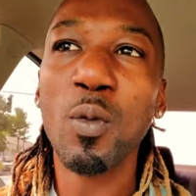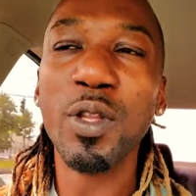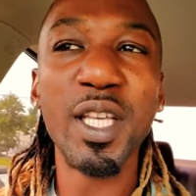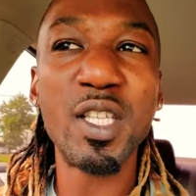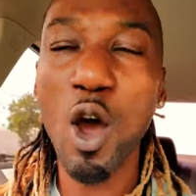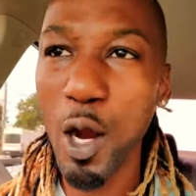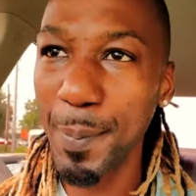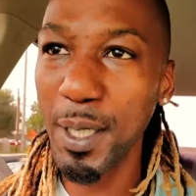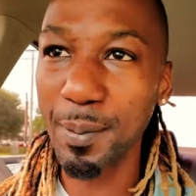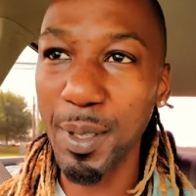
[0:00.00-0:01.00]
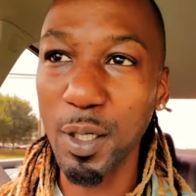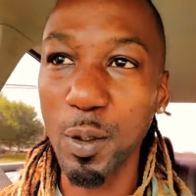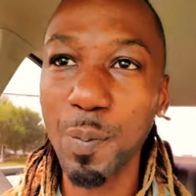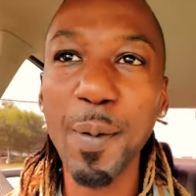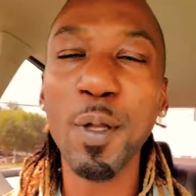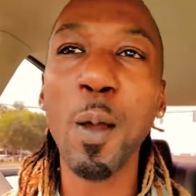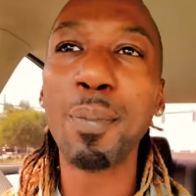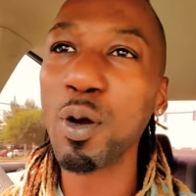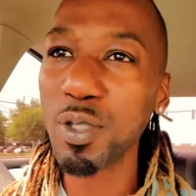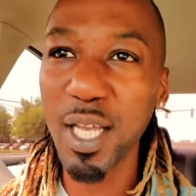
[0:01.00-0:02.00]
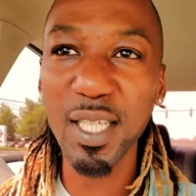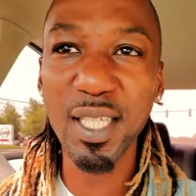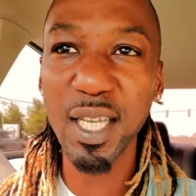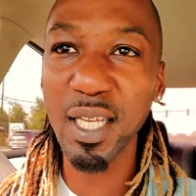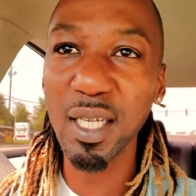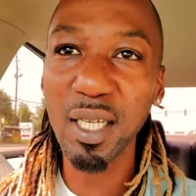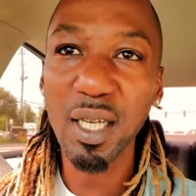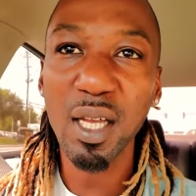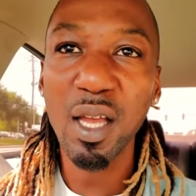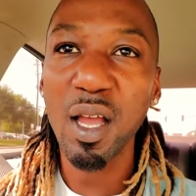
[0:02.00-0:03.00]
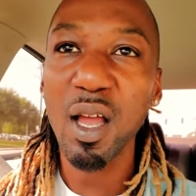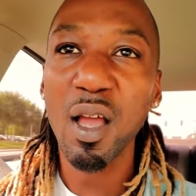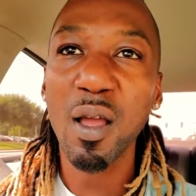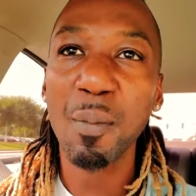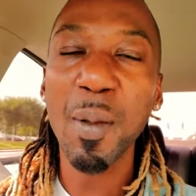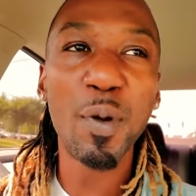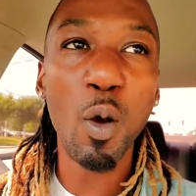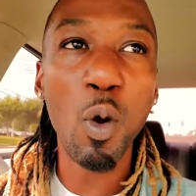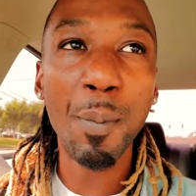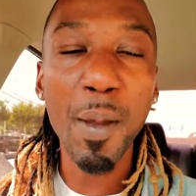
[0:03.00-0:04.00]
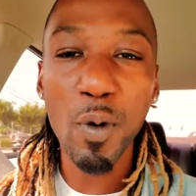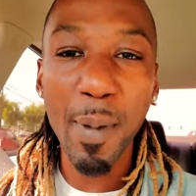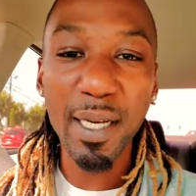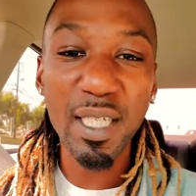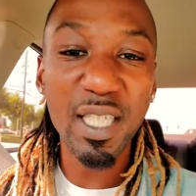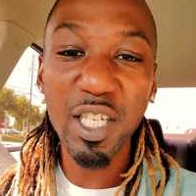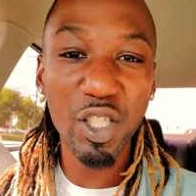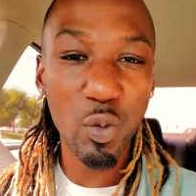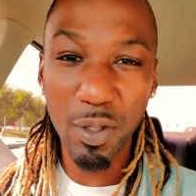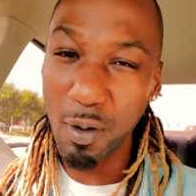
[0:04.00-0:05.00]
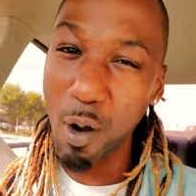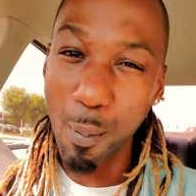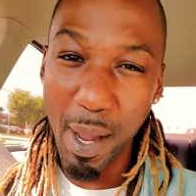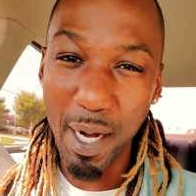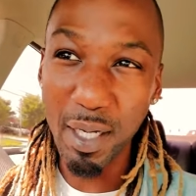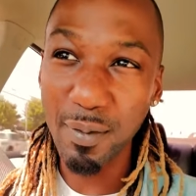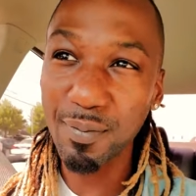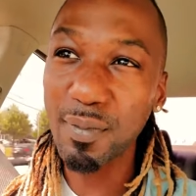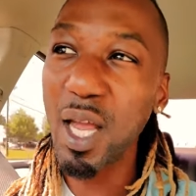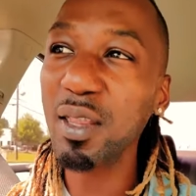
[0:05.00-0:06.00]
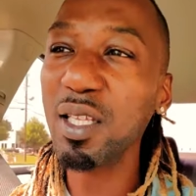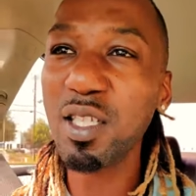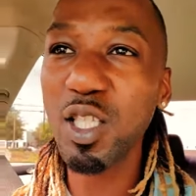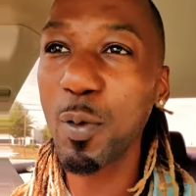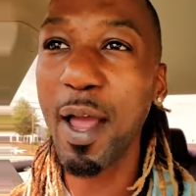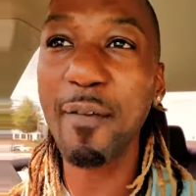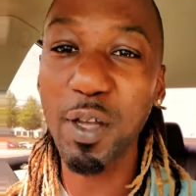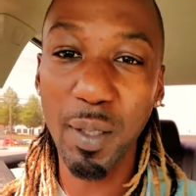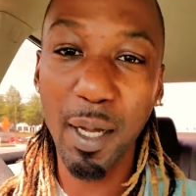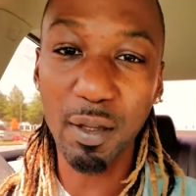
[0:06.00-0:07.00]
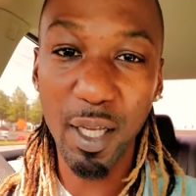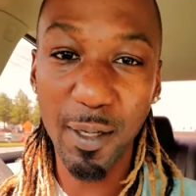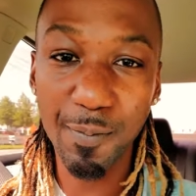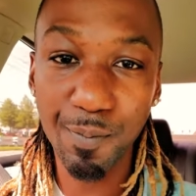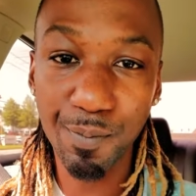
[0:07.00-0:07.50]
with this heartbeat bill, people are protesting. People don't want people to make decisions with their own body. And this is the way I feel about that.